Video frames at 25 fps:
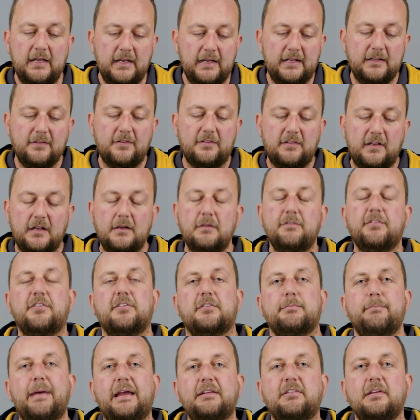instead of
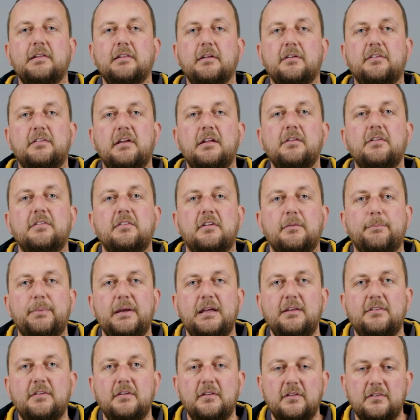smashing the sensor to
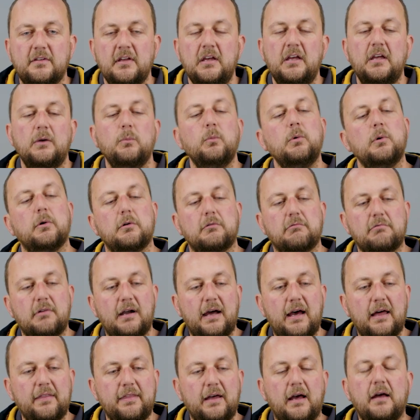pieces, we would
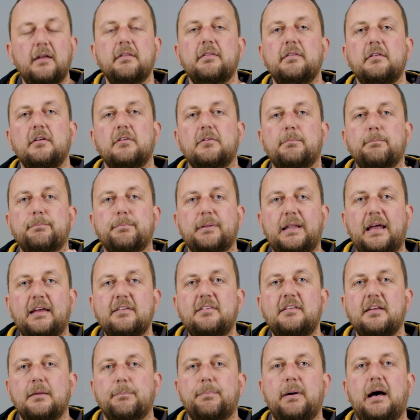rather this
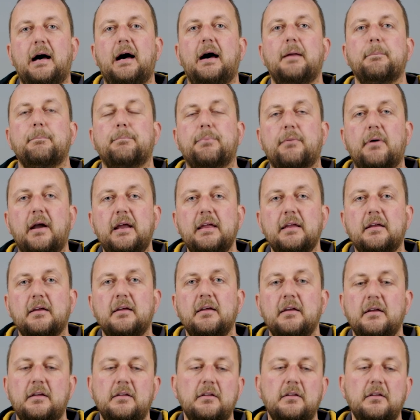plastic part break.